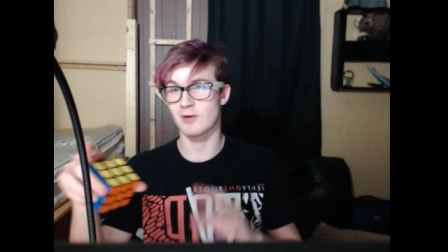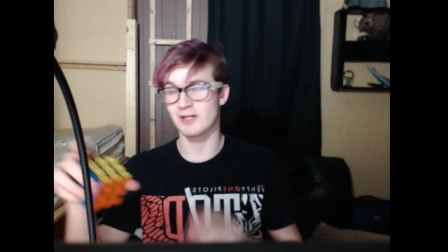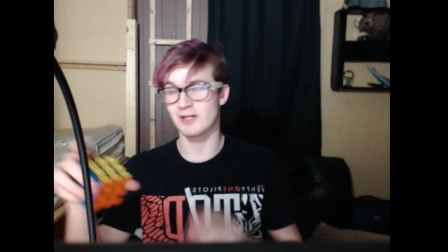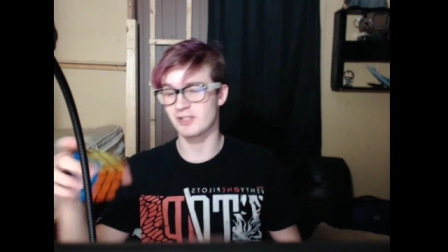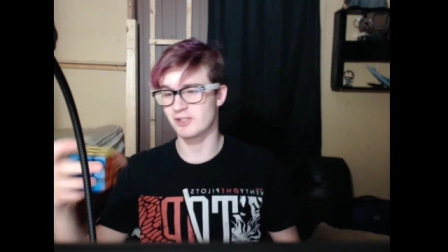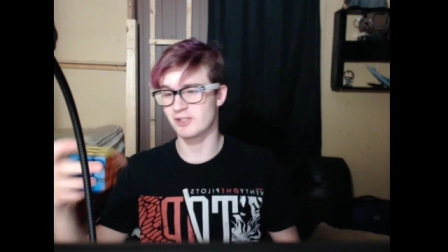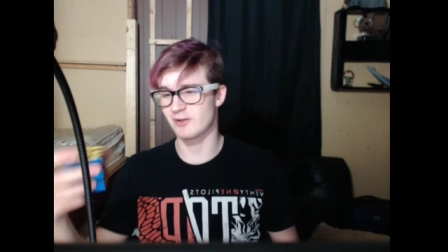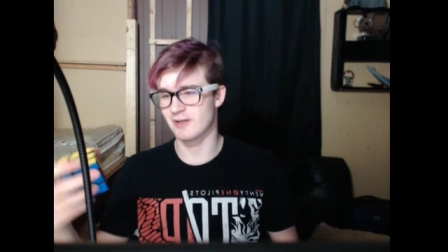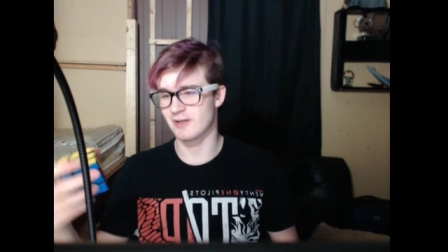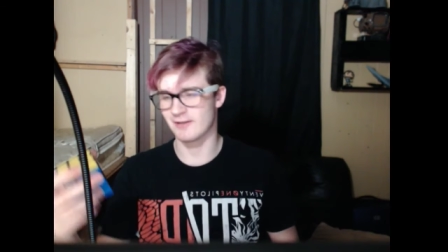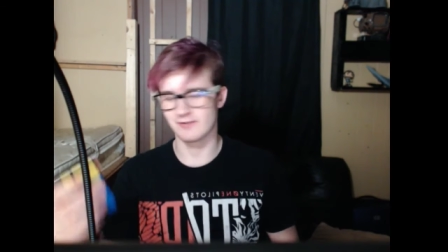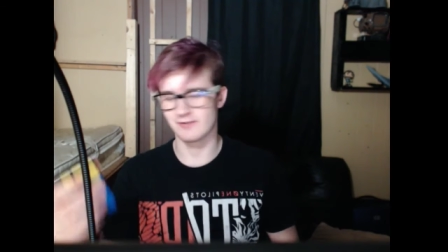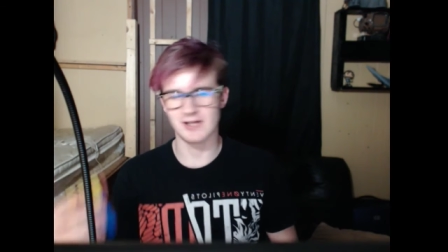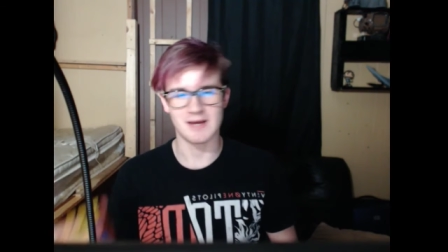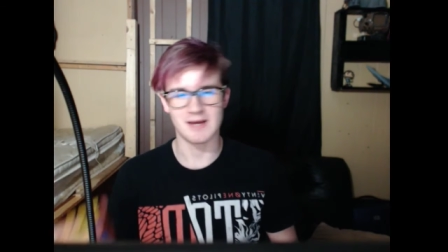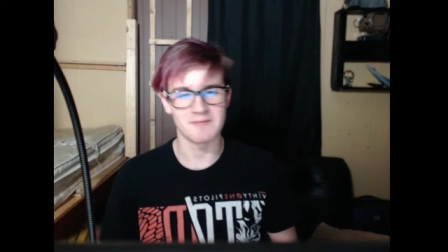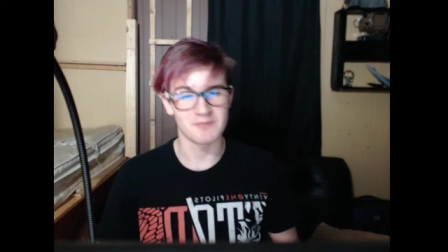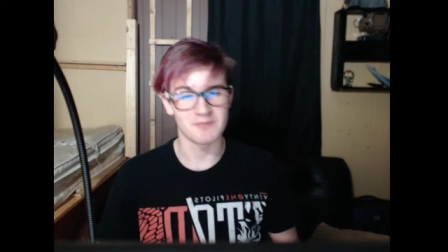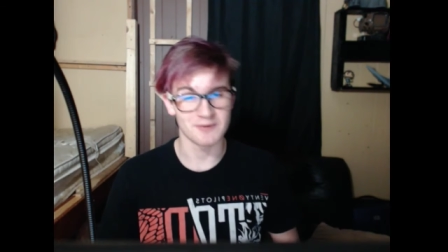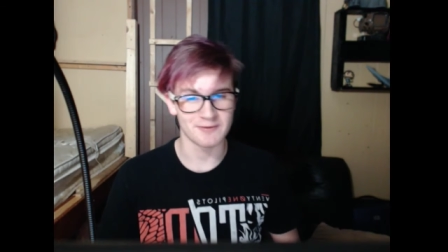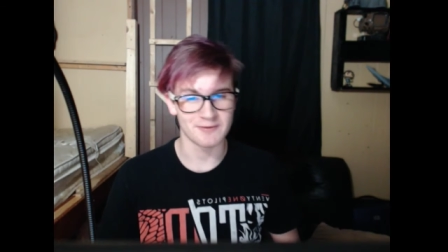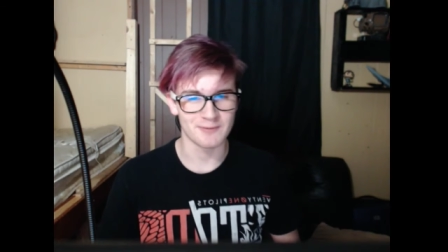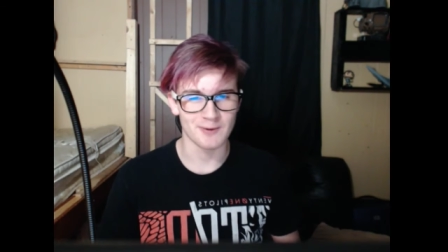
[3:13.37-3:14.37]
I just don't have time
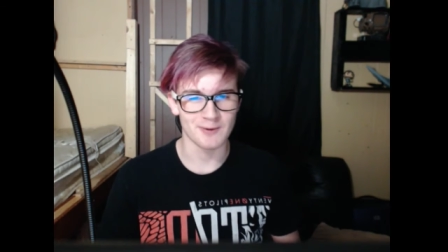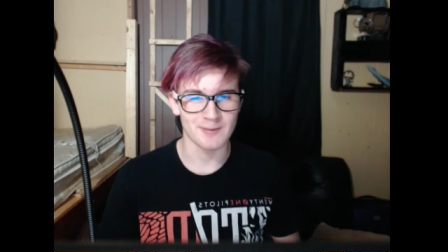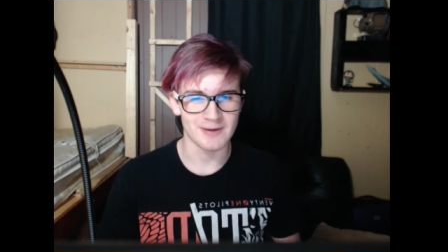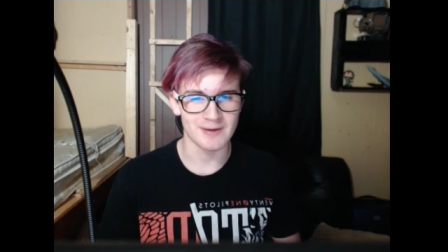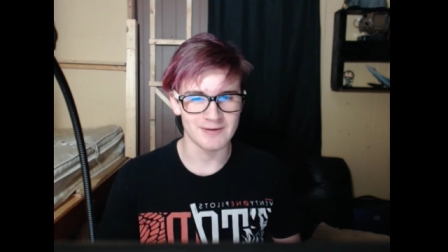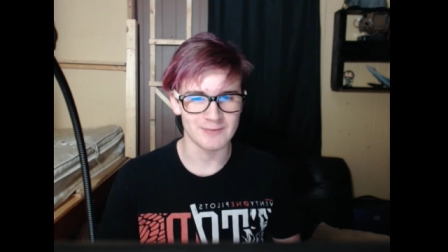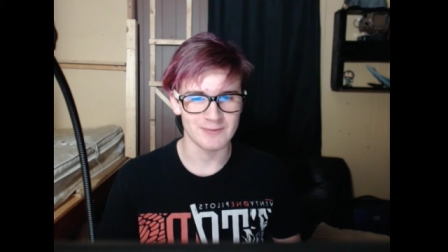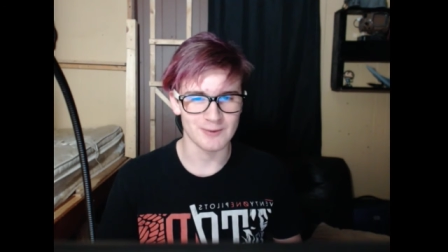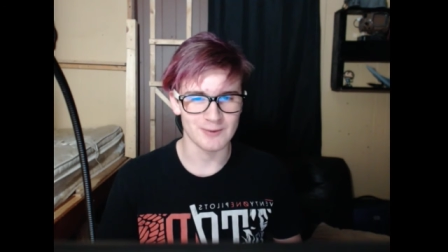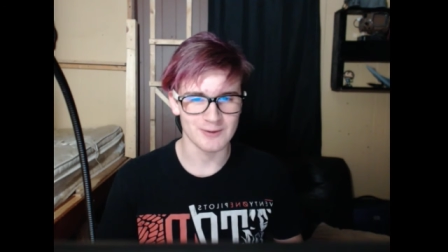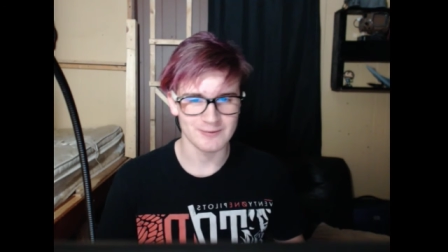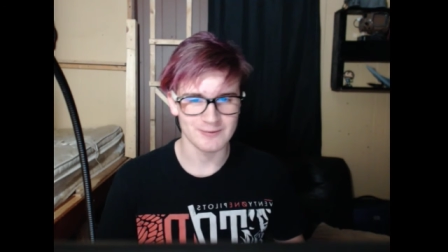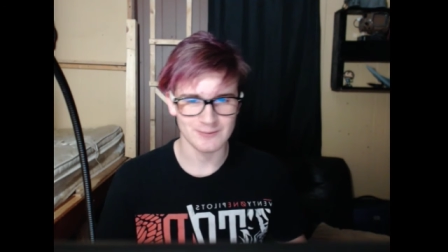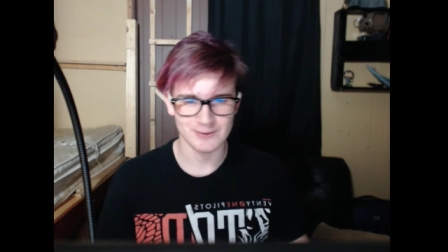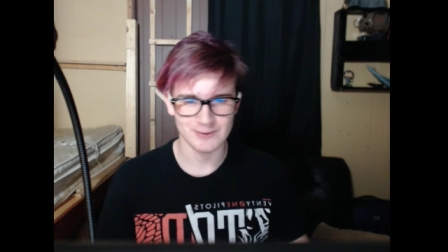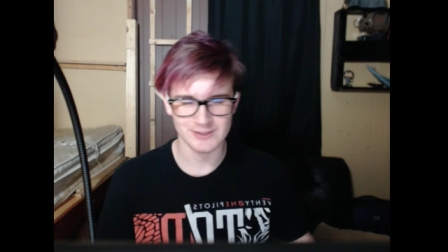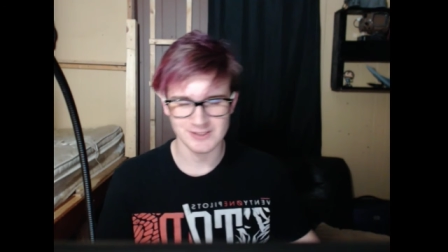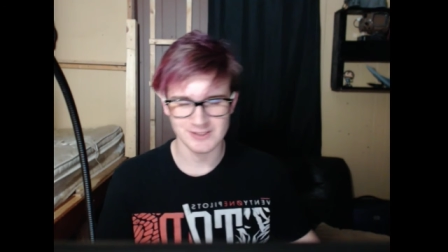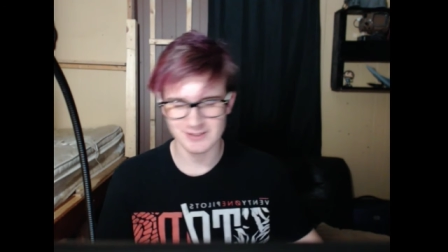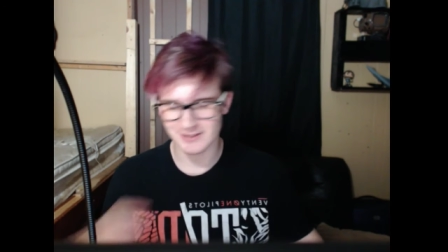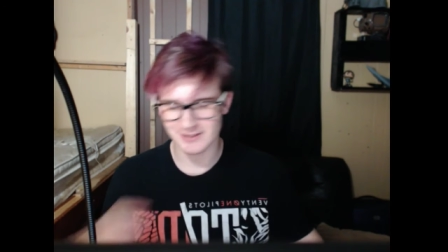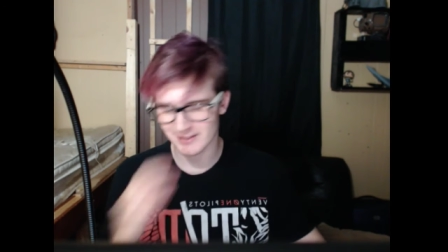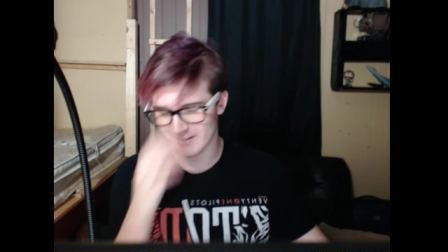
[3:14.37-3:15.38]
for a 4x4,
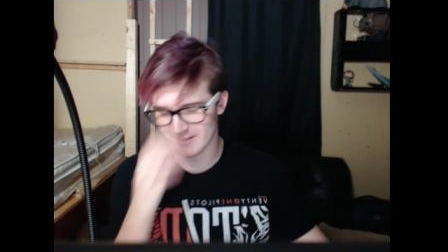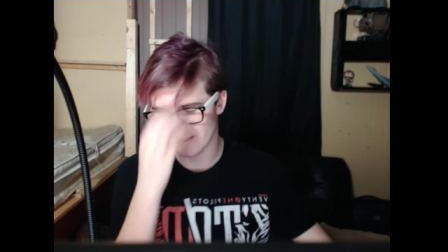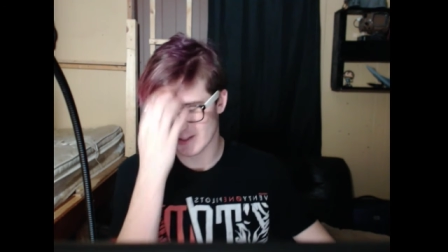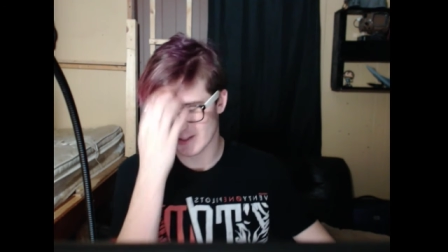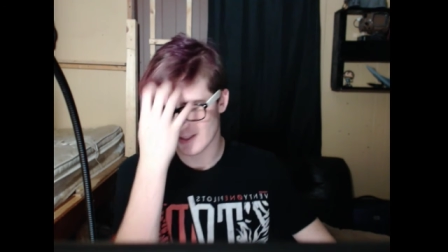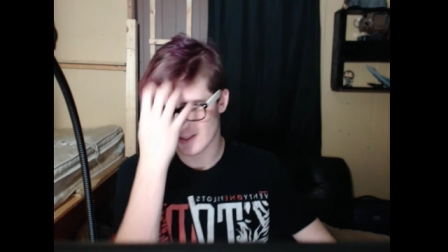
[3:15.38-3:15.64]
unfortunately.